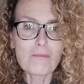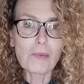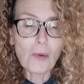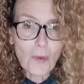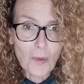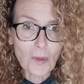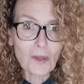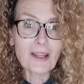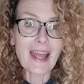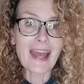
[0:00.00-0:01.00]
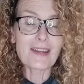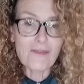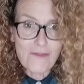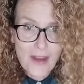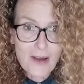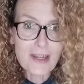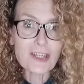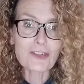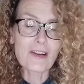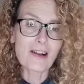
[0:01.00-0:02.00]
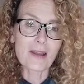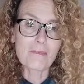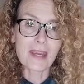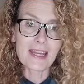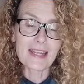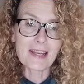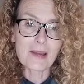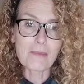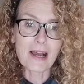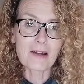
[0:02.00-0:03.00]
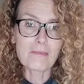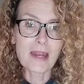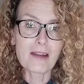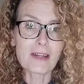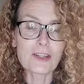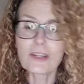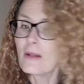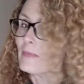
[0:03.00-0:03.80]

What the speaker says: Paul had a very strong opinion about marriage.